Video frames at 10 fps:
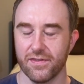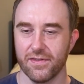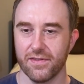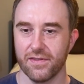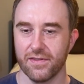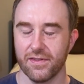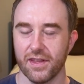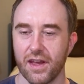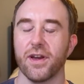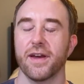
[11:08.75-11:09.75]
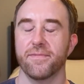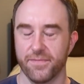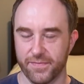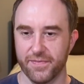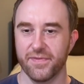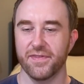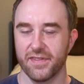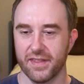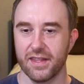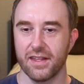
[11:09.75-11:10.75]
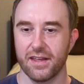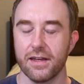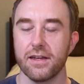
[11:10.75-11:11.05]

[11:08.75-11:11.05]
So it's Erlang has this as kind of base